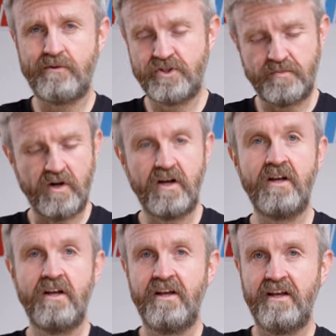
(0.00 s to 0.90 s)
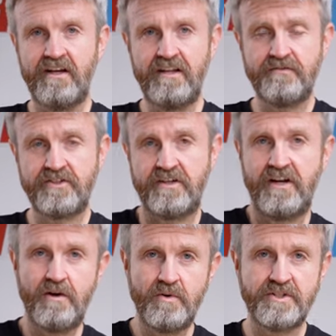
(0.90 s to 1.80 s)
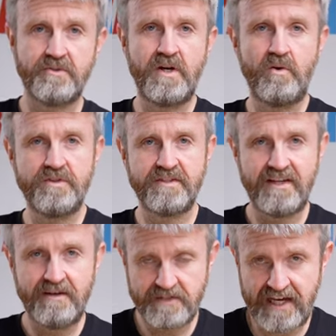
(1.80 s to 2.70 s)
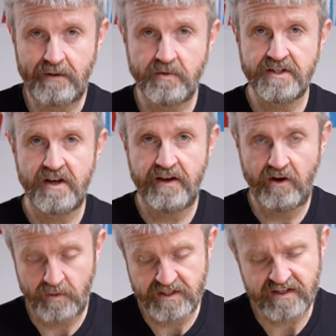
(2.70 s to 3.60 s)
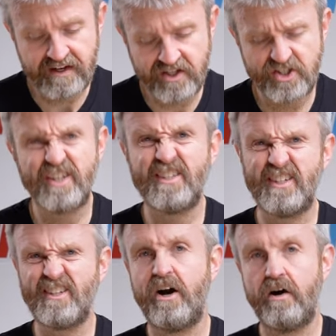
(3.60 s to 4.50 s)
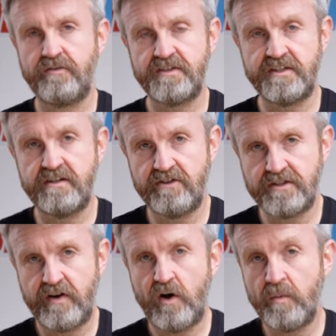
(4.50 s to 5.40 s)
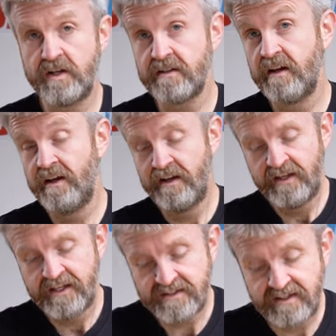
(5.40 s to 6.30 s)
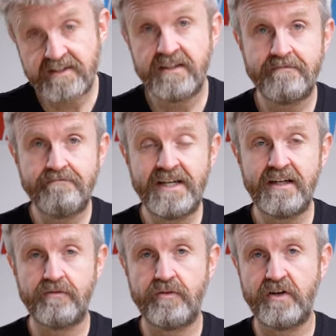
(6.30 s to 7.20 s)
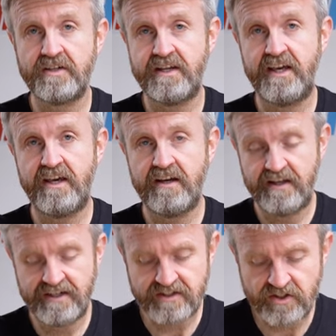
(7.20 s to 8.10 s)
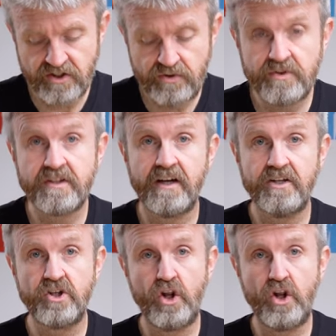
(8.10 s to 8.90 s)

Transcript: algebra. It lifts and lowers as well with the same tab as other helmets in HJC's Arpha series of helmets. It sits in the middle of the visor here and has a two-stage